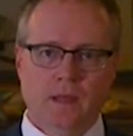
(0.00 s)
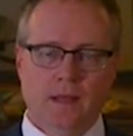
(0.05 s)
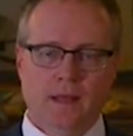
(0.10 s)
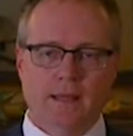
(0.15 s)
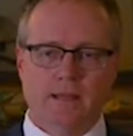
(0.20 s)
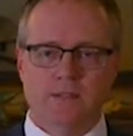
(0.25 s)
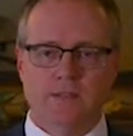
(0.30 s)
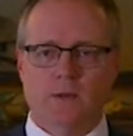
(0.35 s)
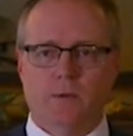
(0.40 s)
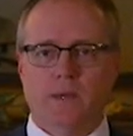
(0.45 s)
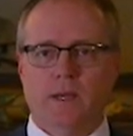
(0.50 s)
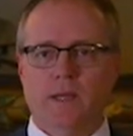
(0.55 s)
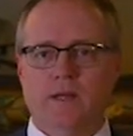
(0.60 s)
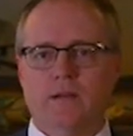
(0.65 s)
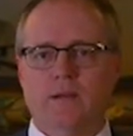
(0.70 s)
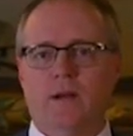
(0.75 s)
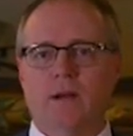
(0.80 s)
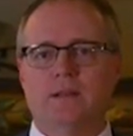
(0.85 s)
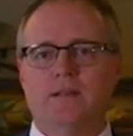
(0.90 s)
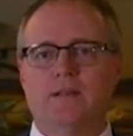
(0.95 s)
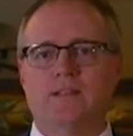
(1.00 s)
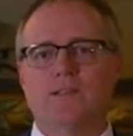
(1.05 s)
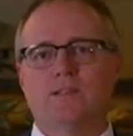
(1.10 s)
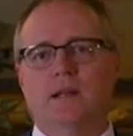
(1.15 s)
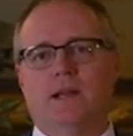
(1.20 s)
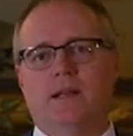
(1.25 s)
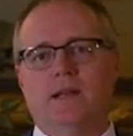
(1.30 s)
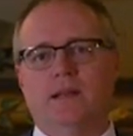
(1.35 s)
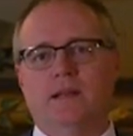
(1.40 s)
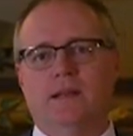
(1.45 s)
And so he had gone to
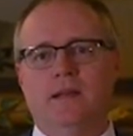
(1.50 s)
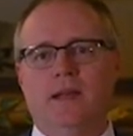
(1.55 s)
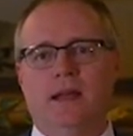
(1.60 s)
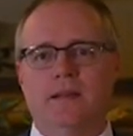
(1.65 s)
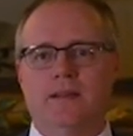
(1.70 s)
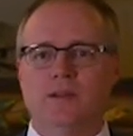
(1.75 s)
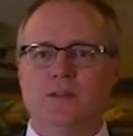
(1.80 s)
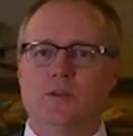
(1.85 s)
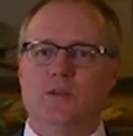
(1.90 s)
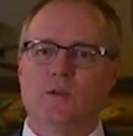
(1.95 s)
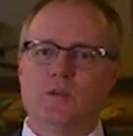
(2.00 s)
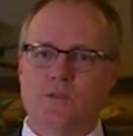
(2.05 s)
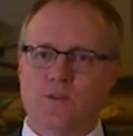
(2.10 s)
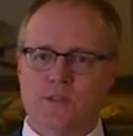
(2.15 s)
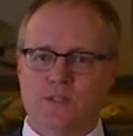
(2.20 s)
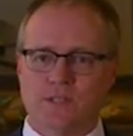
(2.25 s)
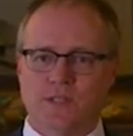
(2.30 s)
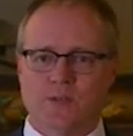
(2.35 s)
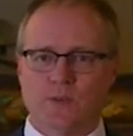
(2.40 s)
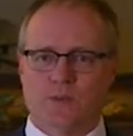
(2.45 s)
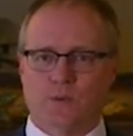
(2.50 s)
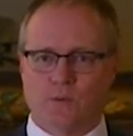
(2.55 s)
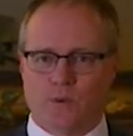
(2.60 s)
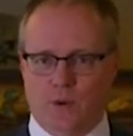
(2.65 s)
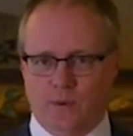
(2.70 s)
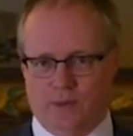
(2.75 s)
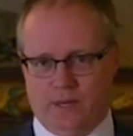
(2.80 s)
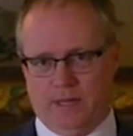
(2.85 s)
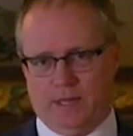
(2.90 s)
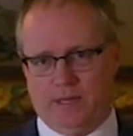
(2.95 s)
study at the University of
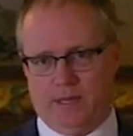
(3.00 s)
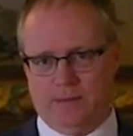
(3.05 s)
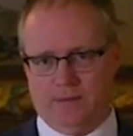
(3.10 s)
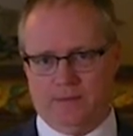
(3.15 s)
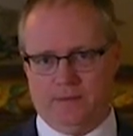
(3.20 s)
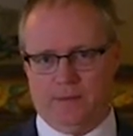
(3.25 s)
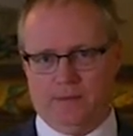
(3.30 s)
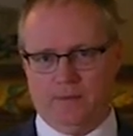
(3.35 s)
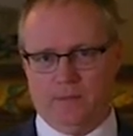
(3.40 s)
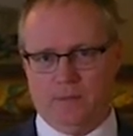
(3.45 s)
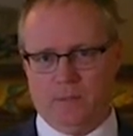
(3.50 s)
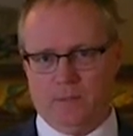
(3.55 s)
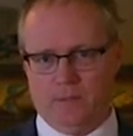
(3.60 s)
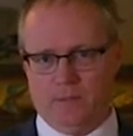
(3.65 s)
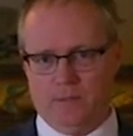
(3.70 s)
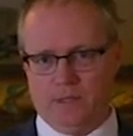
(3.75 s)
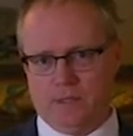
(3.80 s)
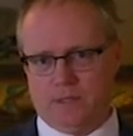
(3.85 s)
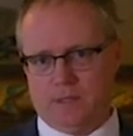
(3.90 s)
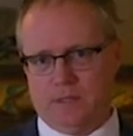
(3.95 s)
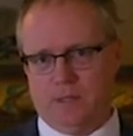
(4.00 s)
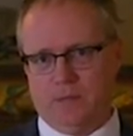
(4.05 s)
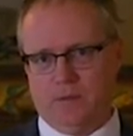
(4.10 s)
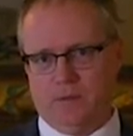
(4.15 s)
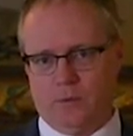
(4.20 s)
Groningen, which is in the